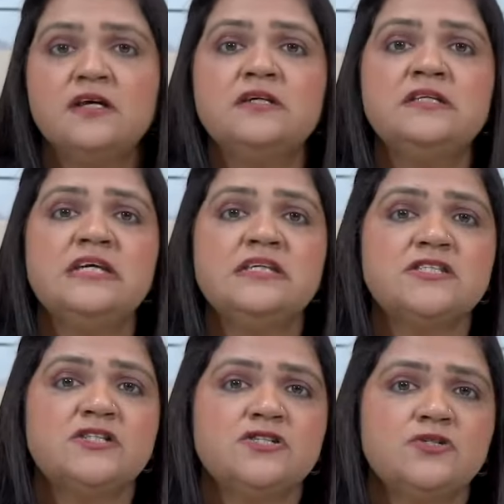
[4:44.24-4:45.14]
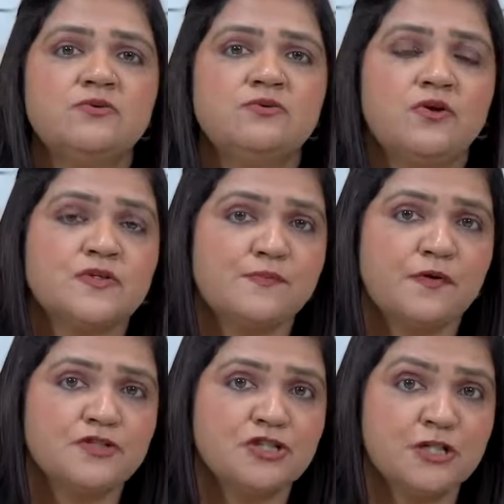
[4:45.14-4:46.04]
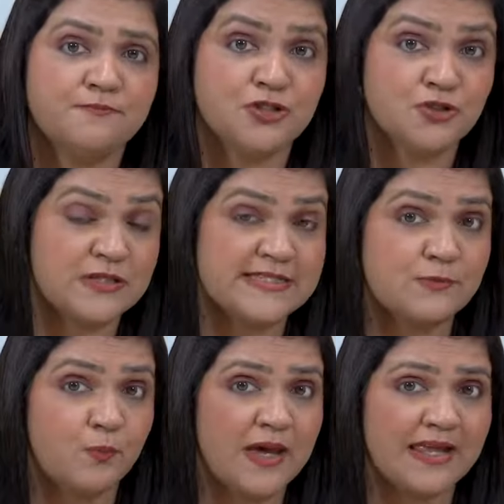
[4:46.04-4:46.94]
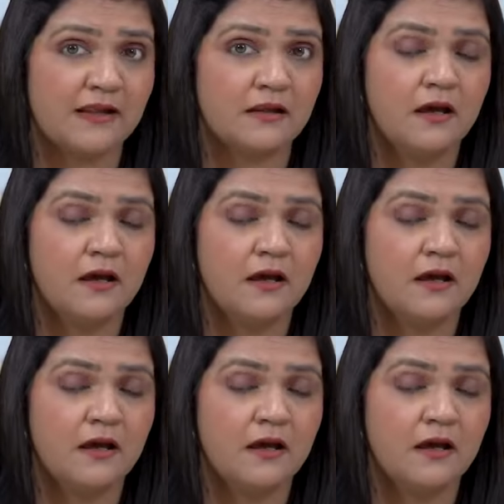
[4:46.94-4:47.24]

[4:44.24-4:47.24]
You need to do your sponsorship duties well,